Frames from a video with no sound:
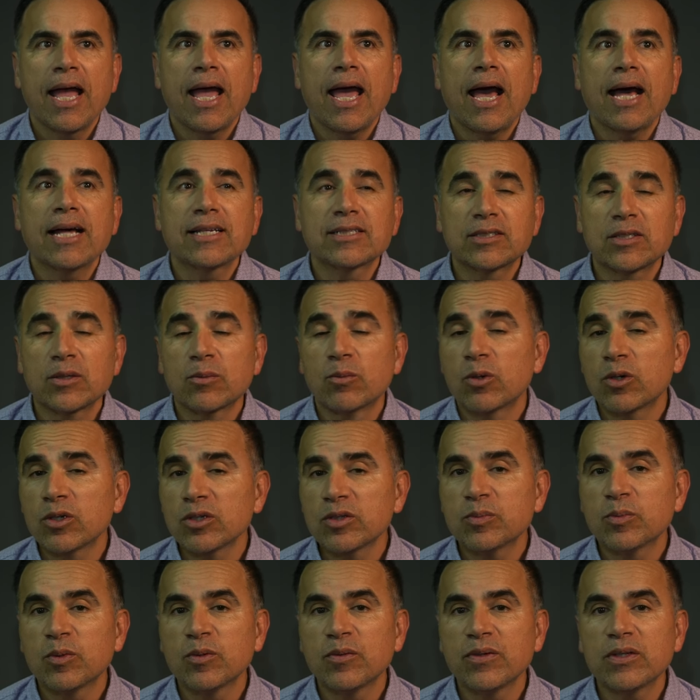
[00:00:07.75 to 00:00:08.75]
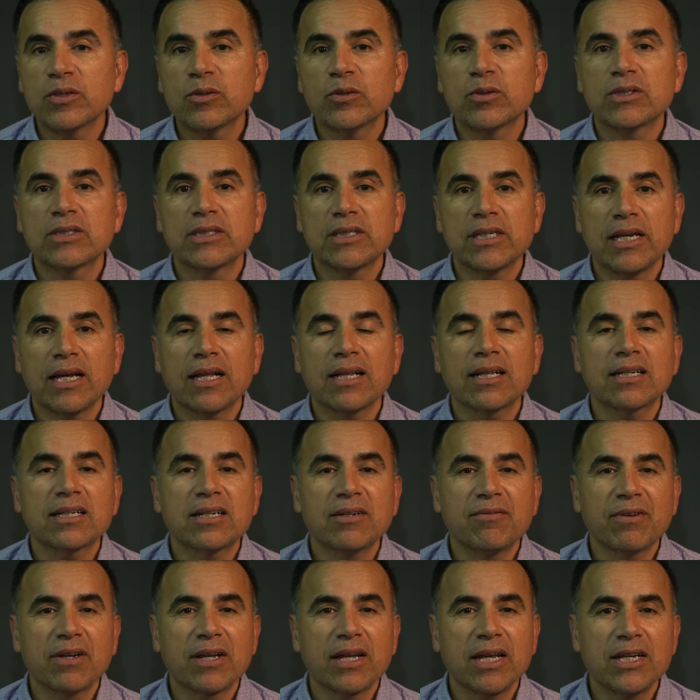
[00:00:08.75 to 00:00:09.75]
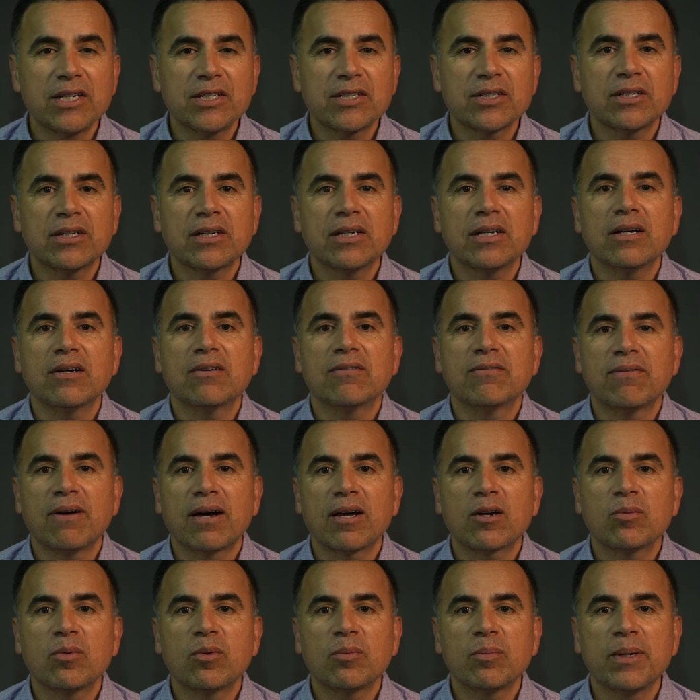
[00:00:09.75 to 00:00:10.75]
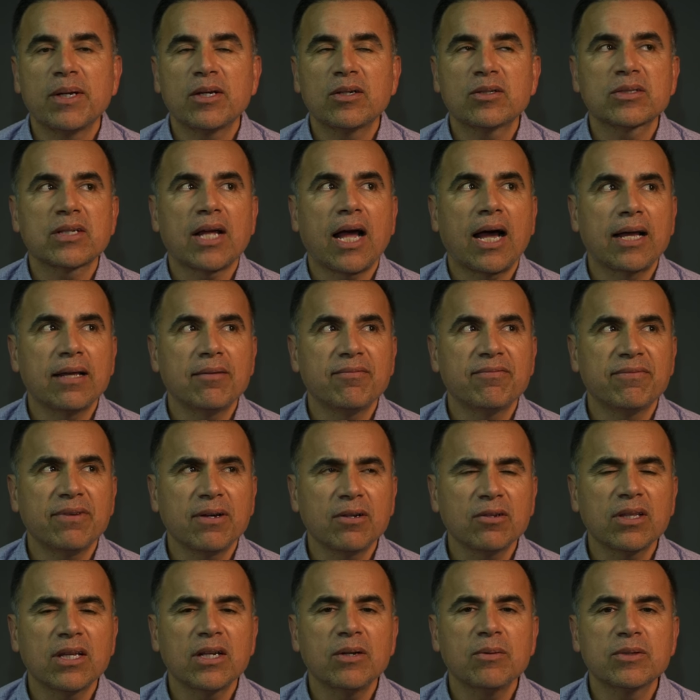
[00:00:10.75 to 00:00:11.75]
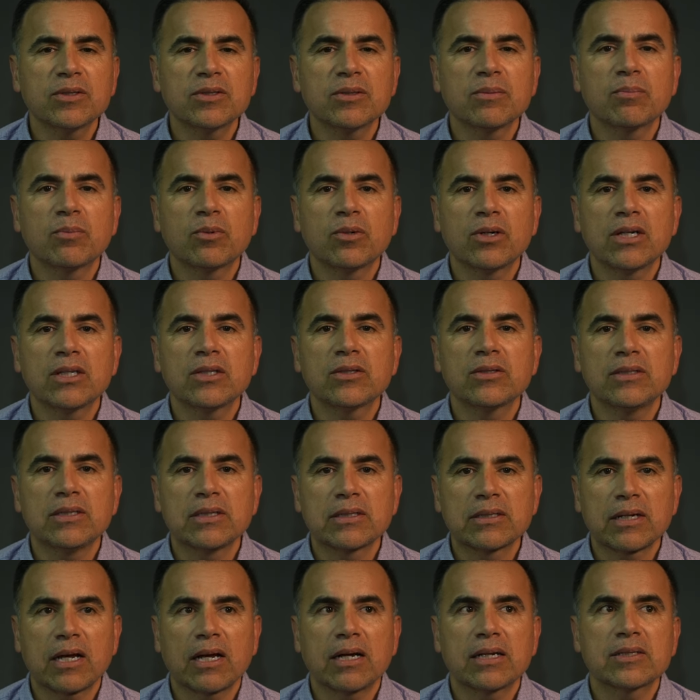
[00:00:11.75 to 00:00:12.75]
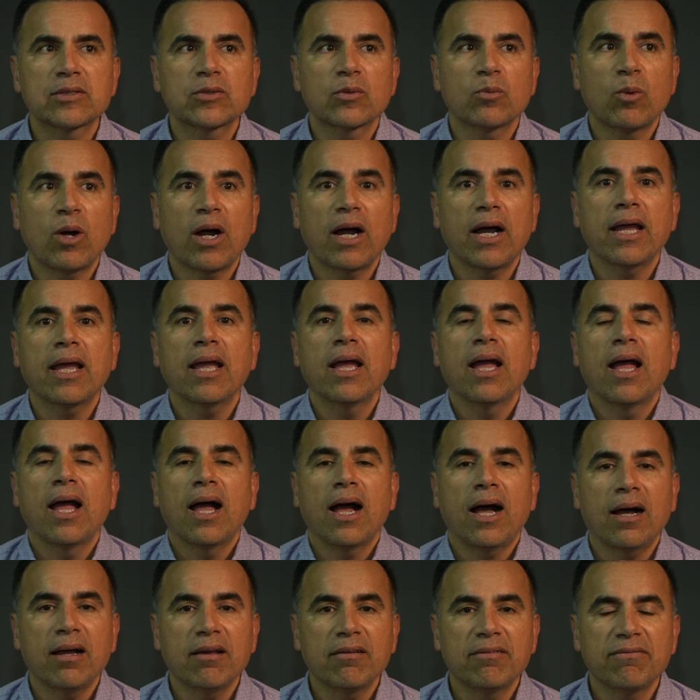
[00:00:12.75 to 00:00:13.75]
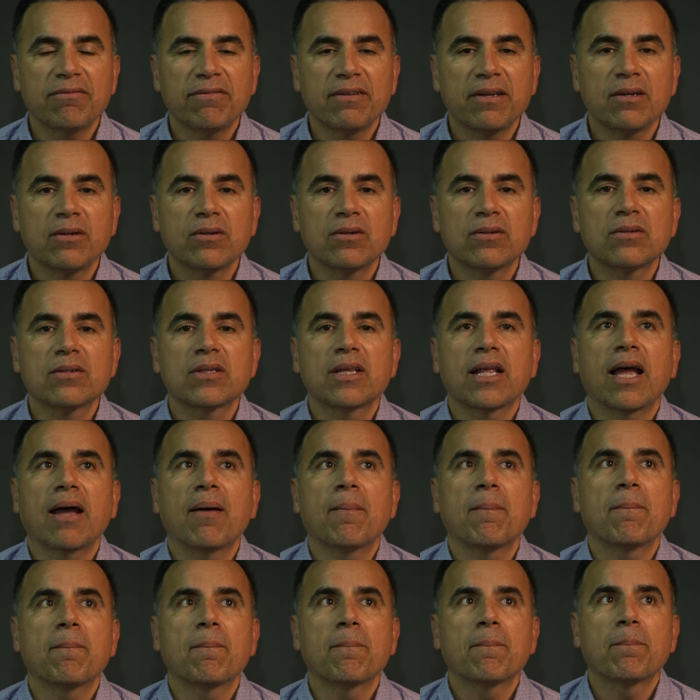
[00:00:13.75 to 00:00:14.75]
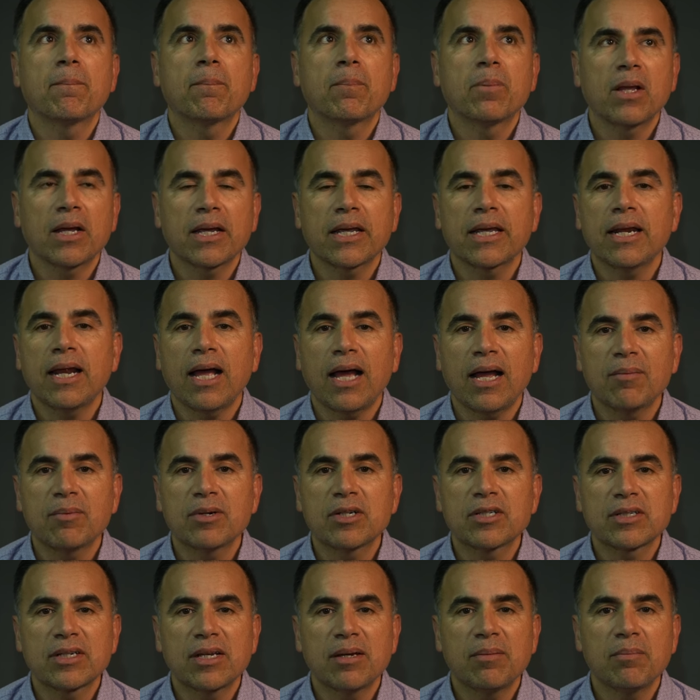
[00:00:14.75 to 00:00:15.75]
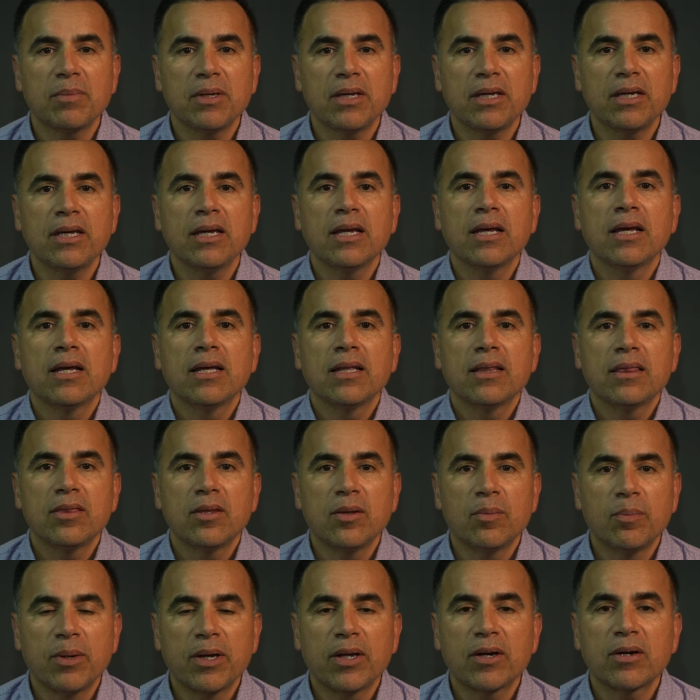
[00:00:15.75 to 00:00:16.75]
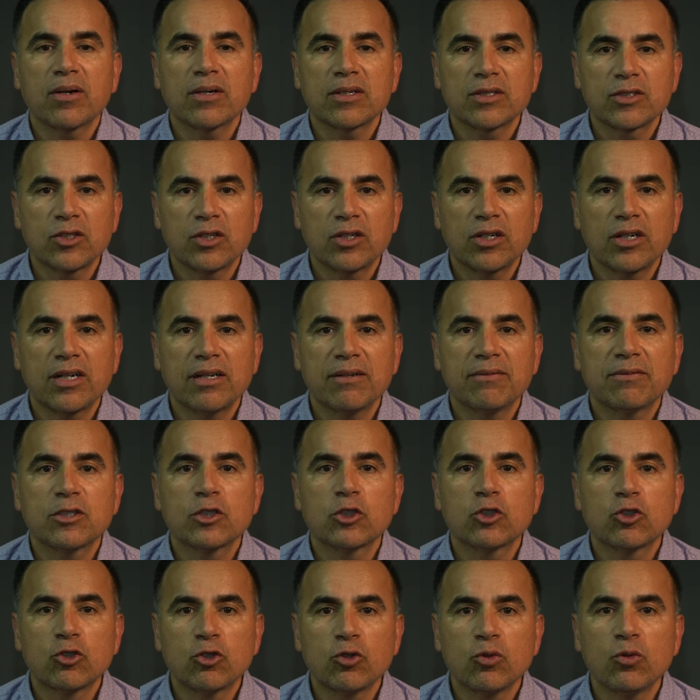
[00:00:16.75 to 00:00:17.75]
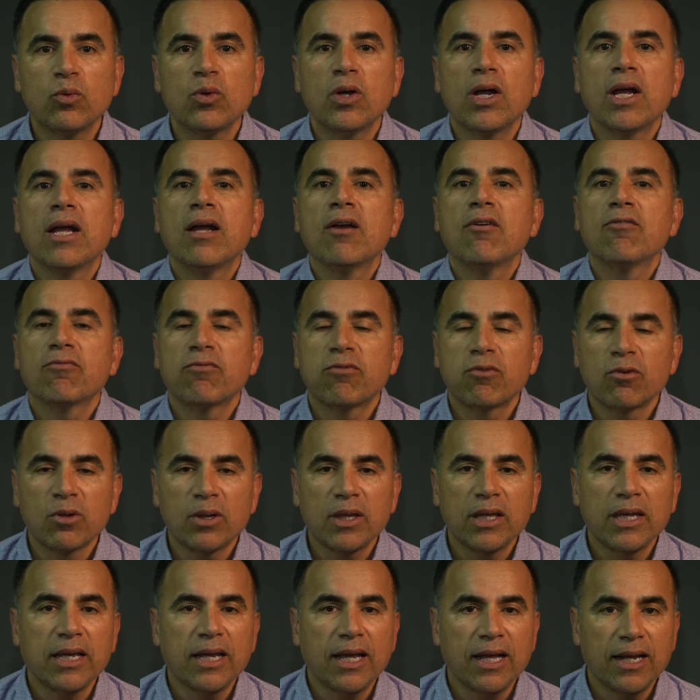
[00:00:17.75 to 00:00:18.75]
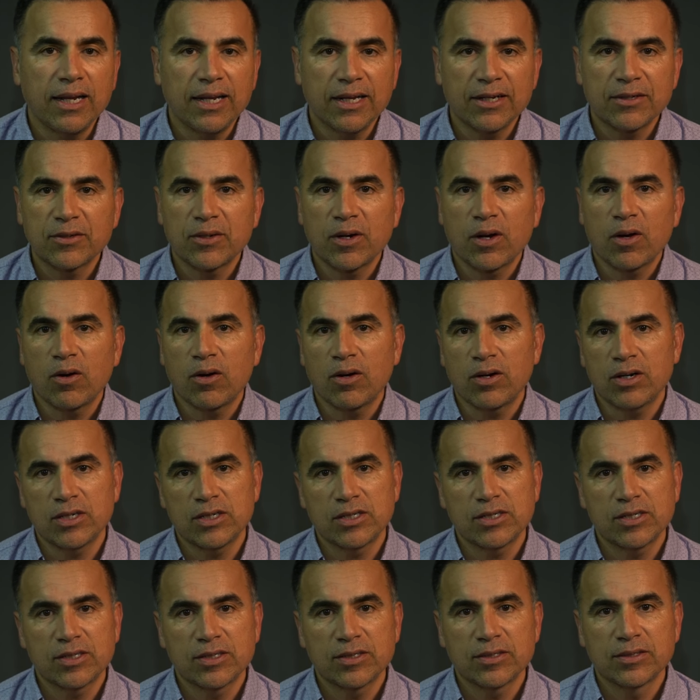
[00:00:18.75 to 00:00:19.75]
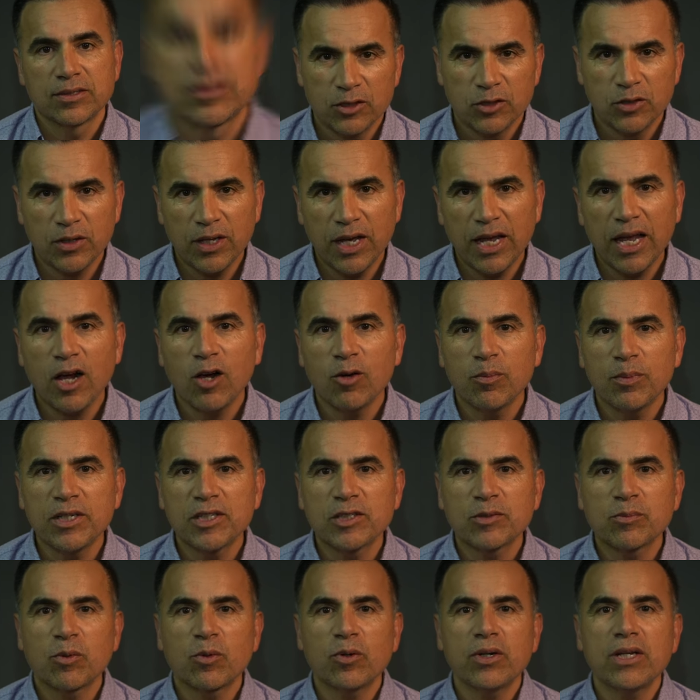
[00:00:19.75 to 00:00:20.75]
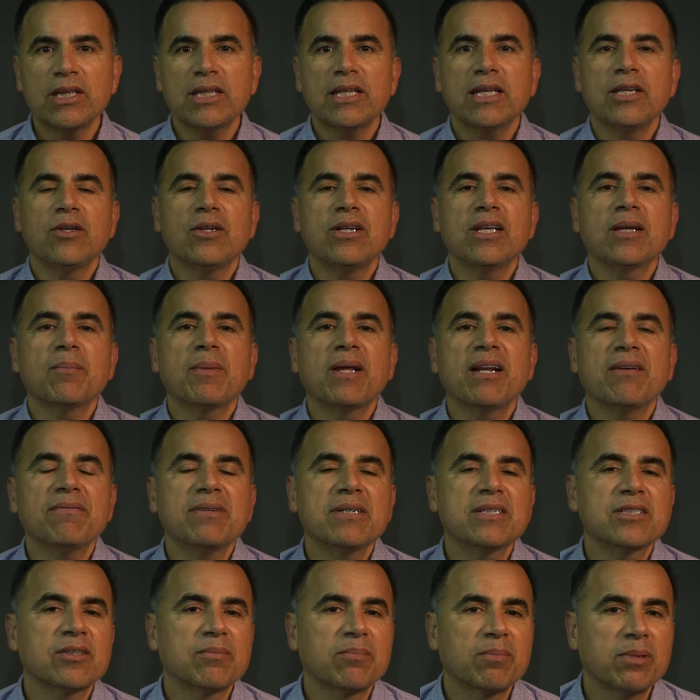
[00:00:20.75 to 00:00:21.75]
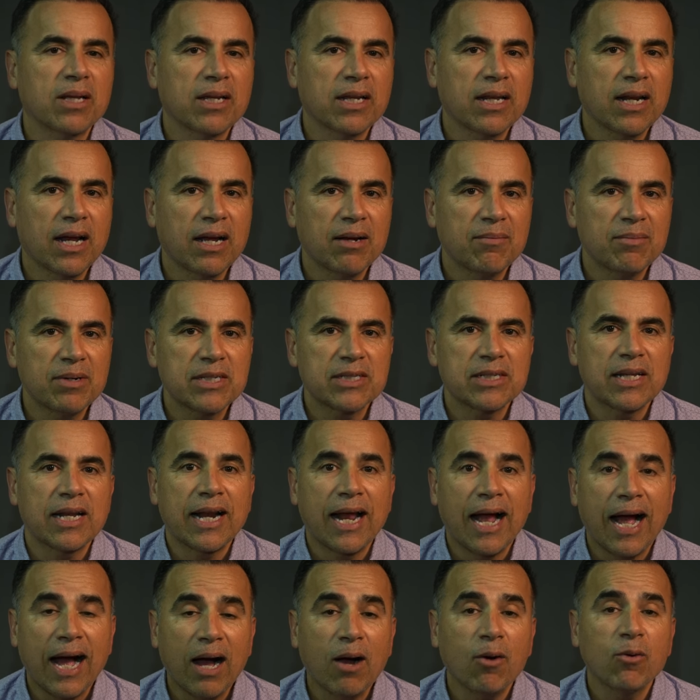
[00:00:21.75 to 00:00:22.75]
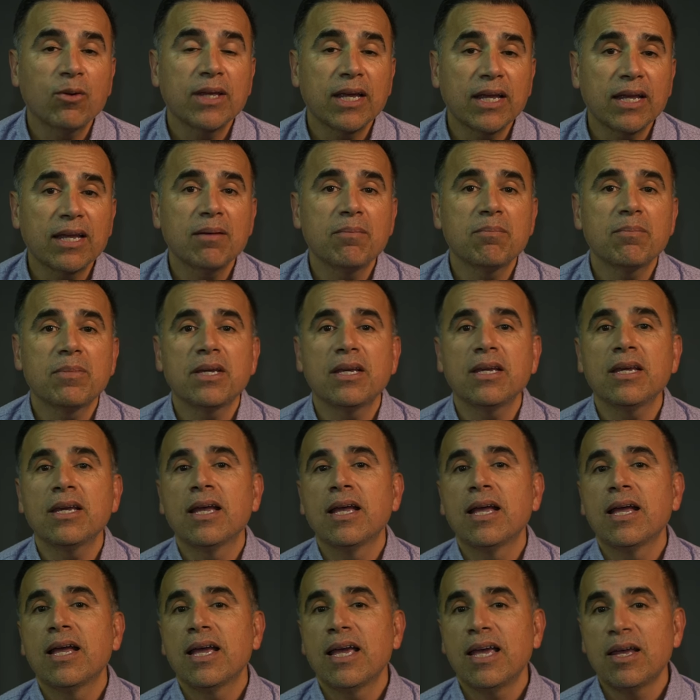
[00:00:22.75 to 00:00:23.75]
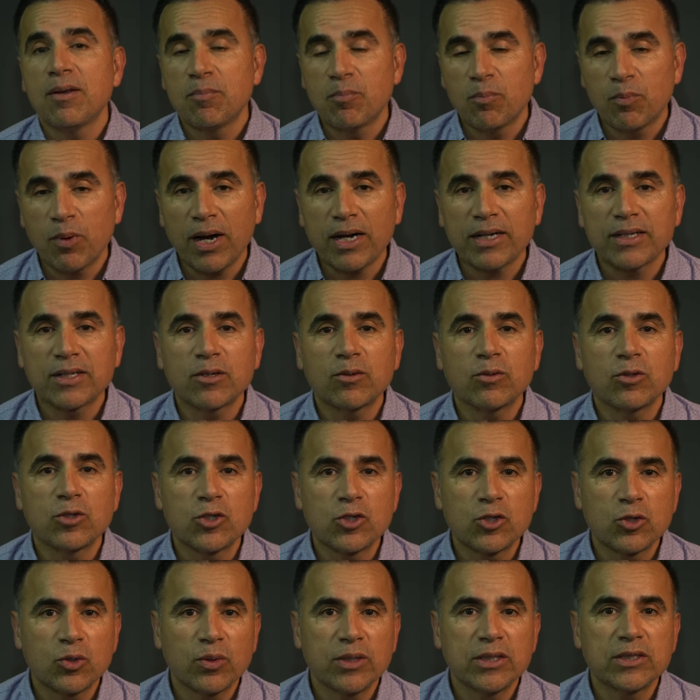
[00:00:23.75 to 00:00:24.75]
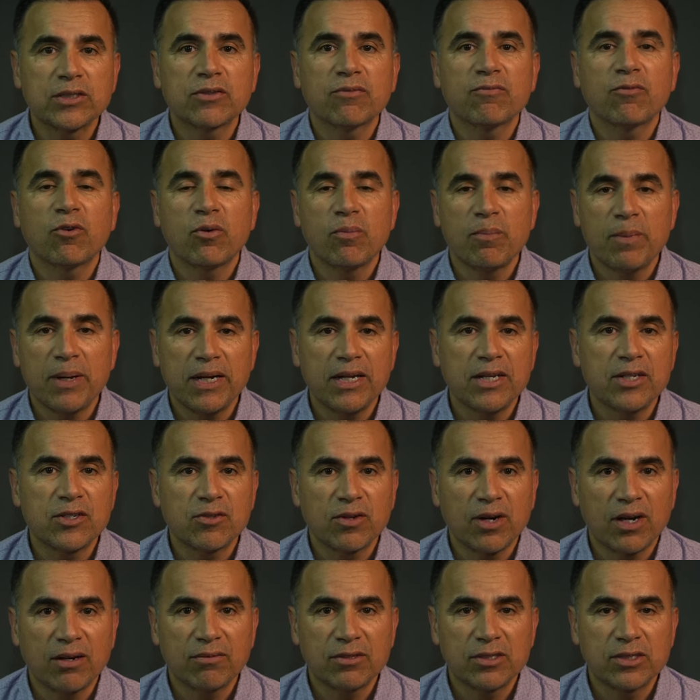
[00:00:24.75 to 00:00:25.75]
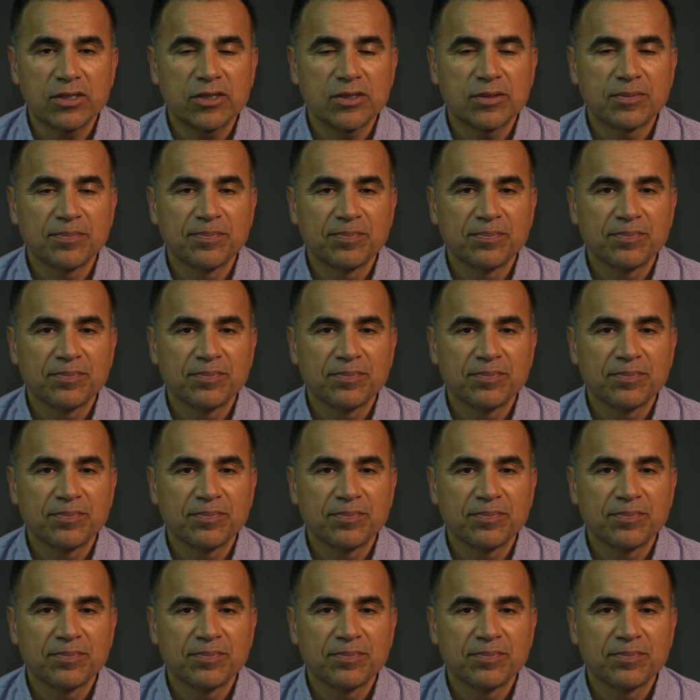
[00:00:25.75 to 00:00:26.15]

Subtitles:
As the world is moving towards the electrification of automobiles, I felt that it was important to discuss why I feel that plug-in hybrids can be the better alternative to fully electric cars. Today, I'll be exploring the unique benefits of plug-in hybrids and how they can be a practical choice for many drivers.